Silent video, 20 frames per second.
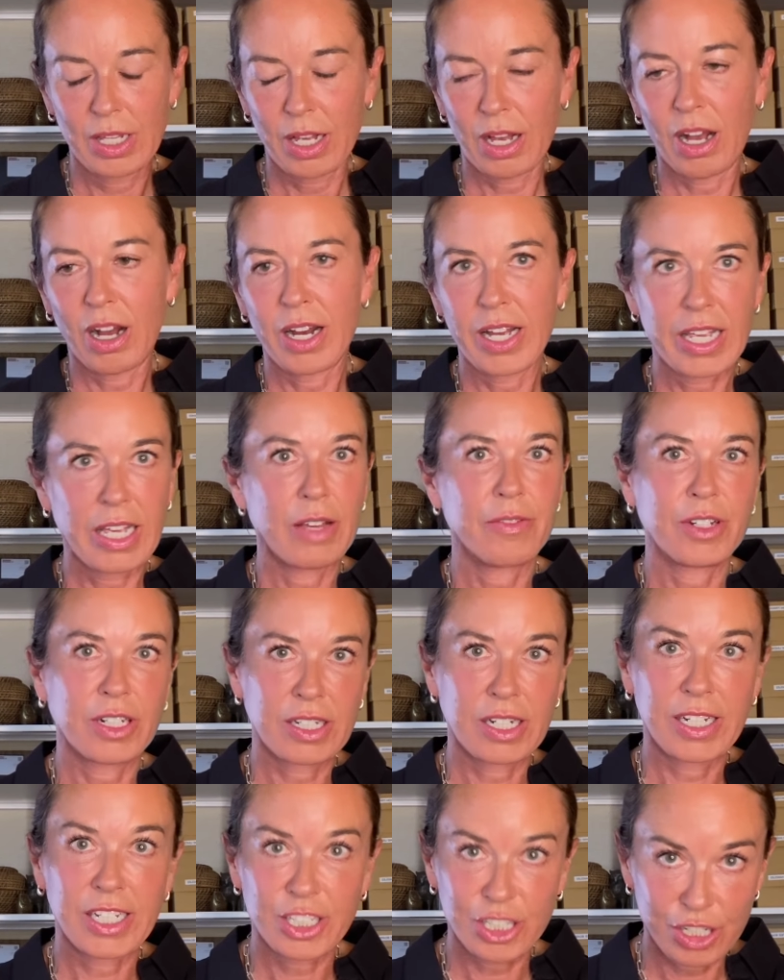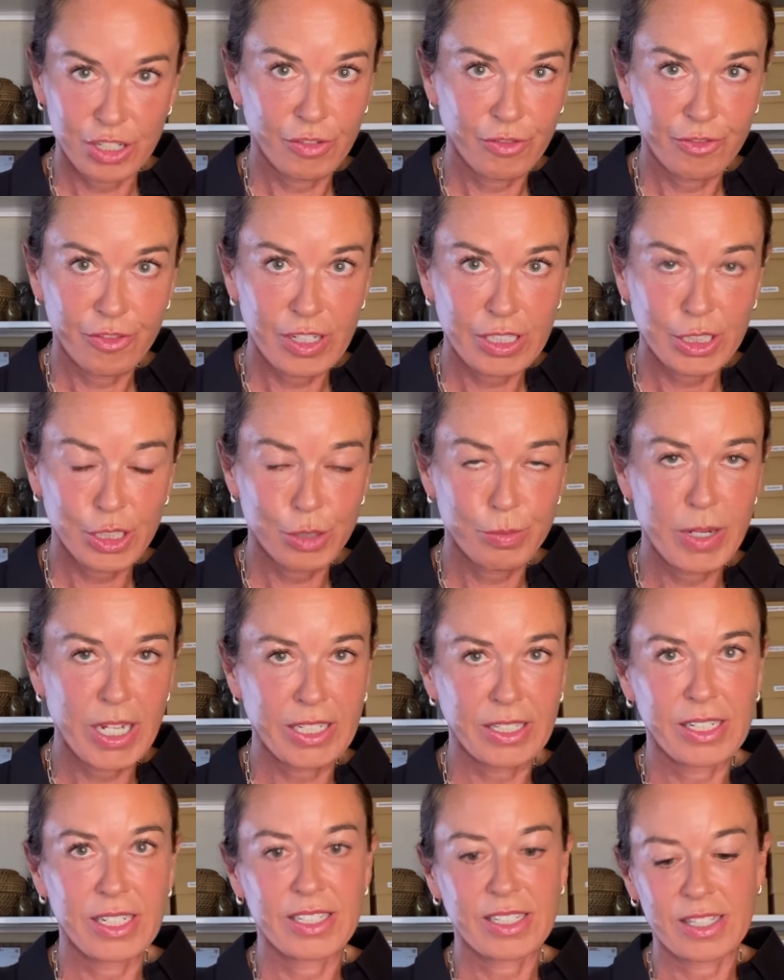I have a collection of fridge
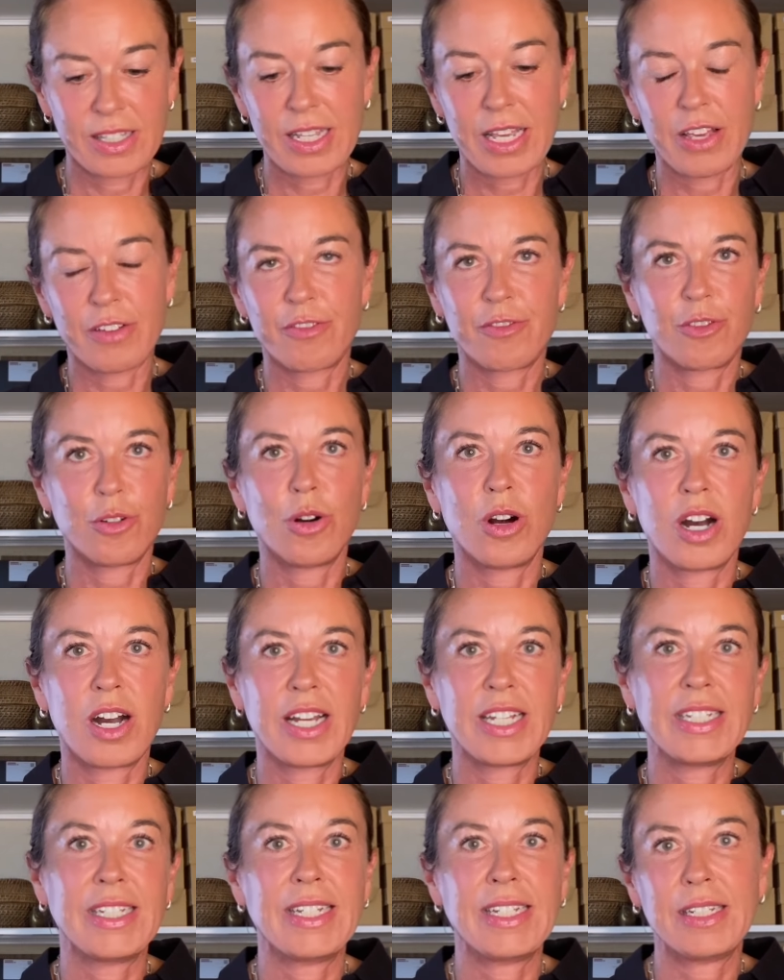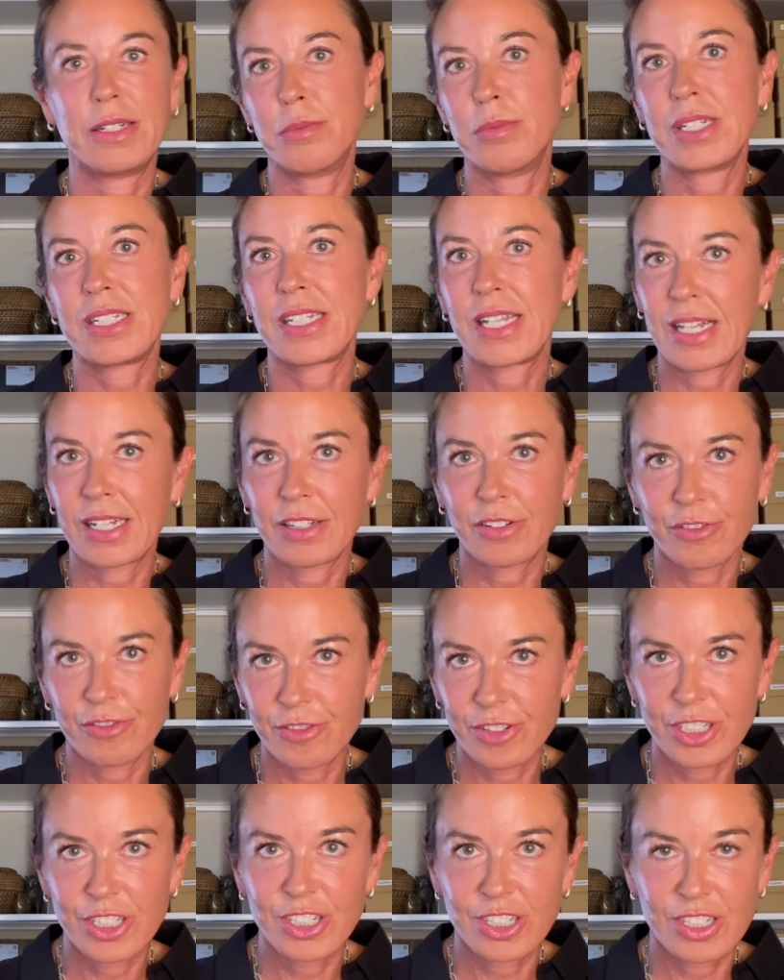magnets, therefore I need a metallic
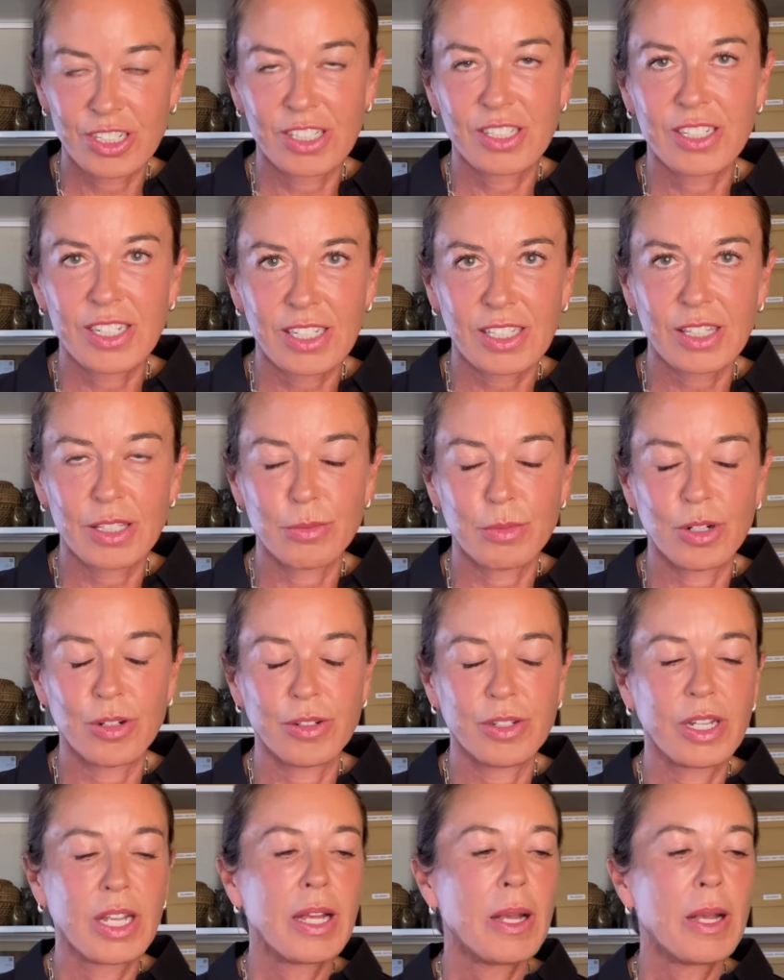fridge to stick them on.